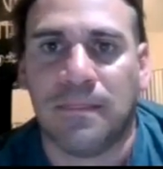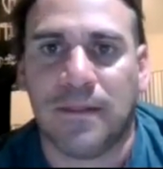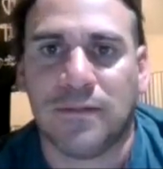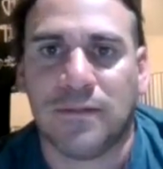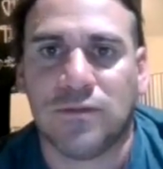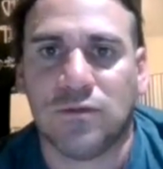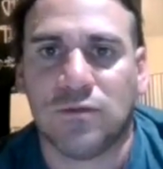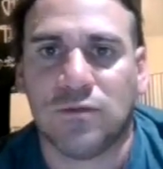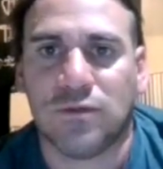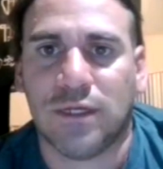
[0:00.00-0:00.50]

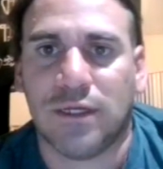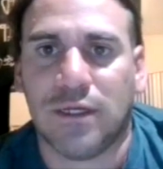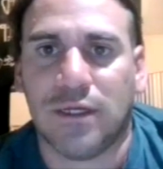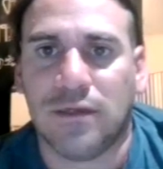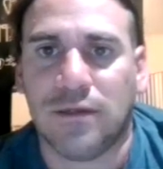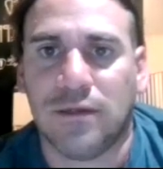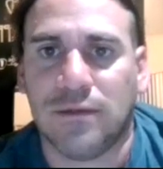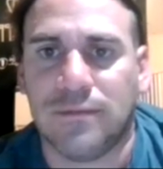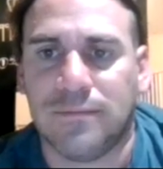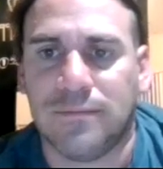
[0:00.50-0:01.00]
That's
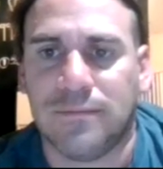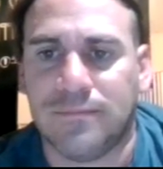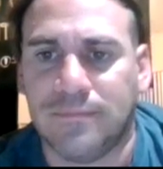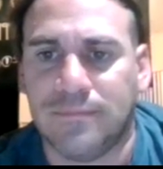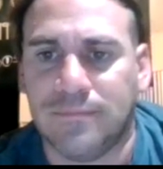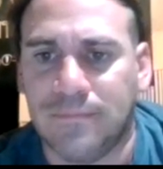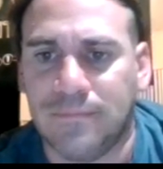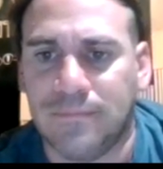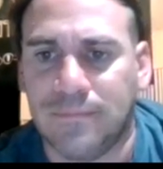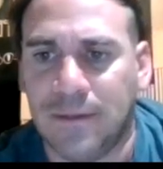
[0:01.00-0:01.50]
okay.
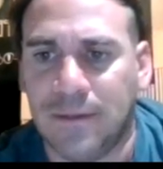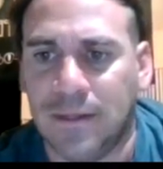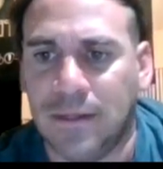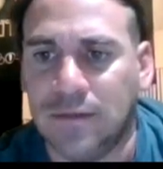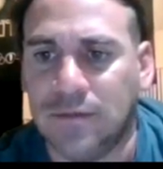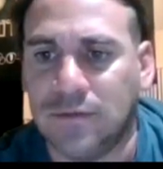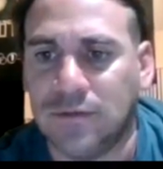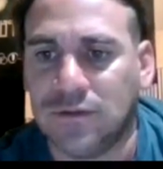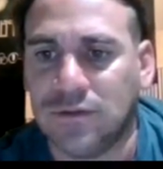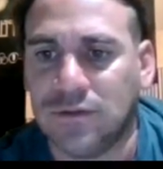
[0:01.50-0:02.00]

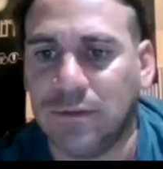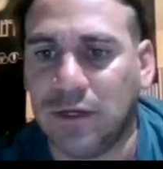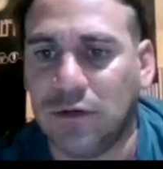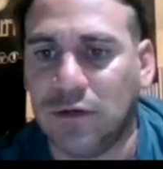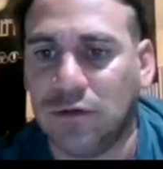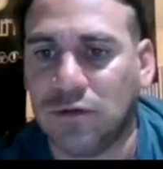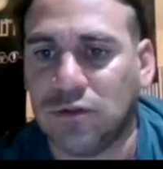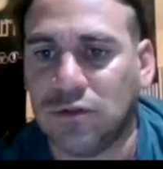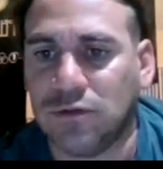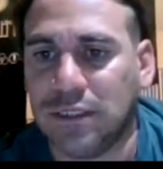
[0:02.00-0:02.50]
Doesn't
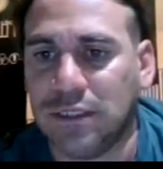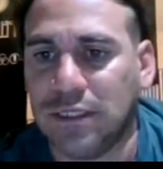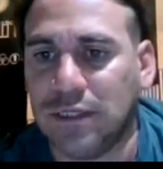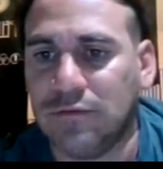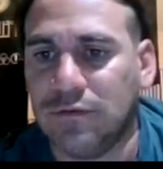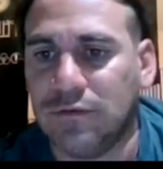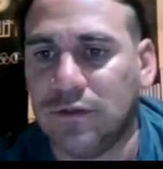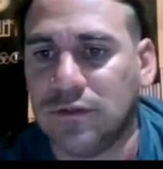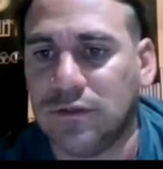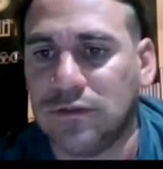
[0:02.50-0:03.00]
matter which one they
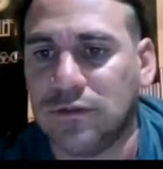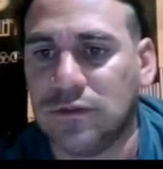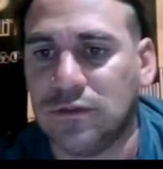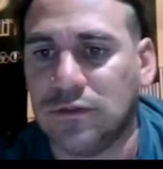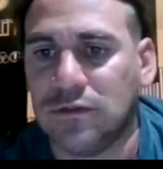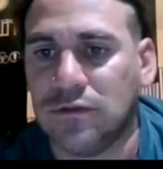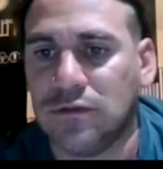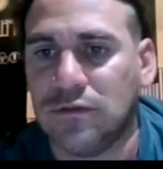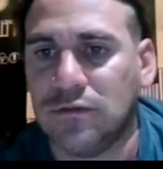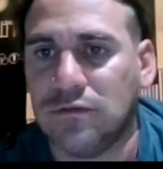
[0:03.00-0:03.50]
give us.
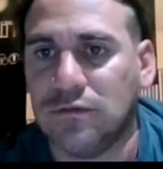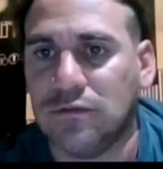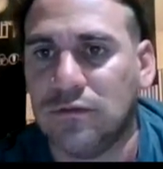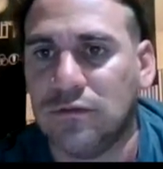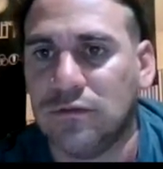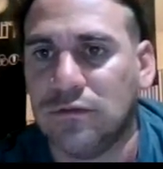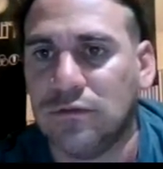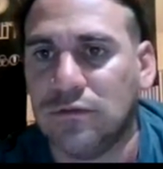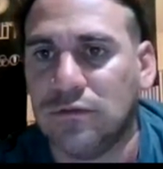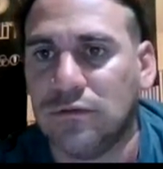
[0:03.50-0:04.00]

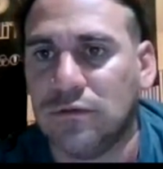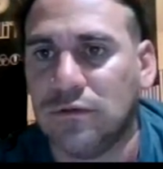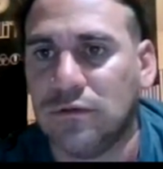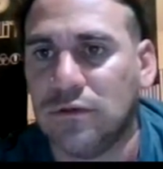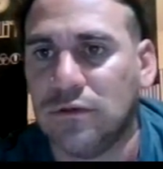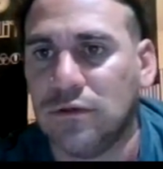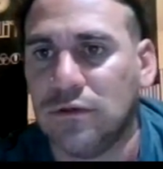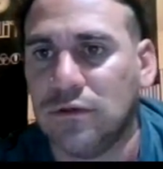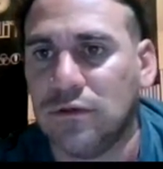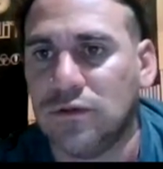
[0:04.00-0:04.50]

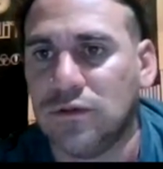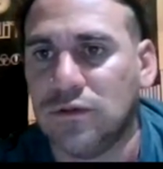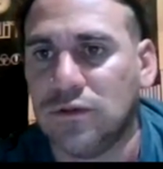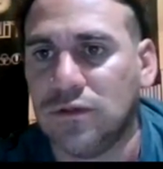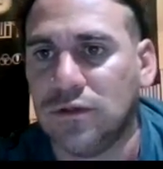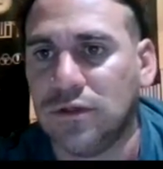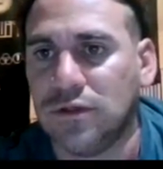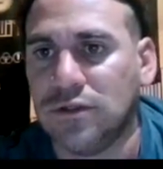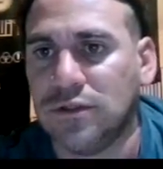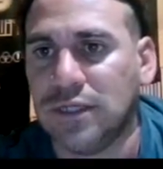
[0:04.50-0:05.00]

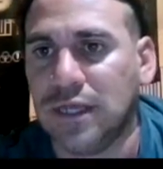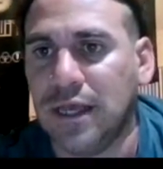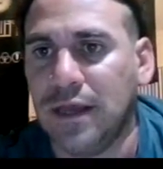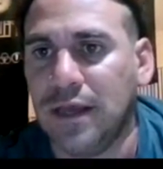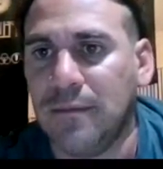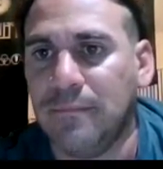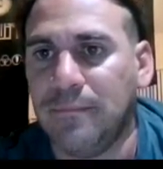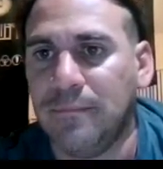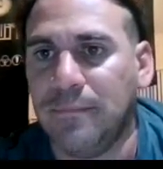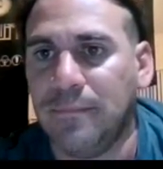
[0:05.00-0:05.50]
So here's
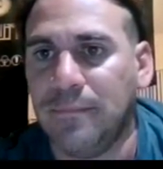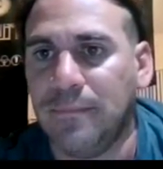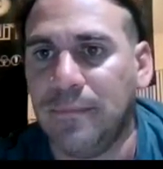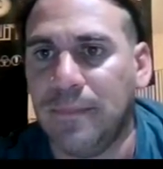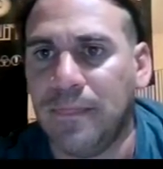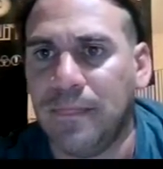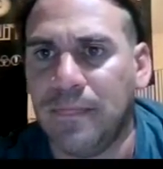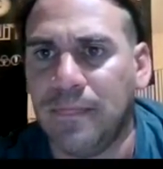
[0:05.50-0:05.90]
M.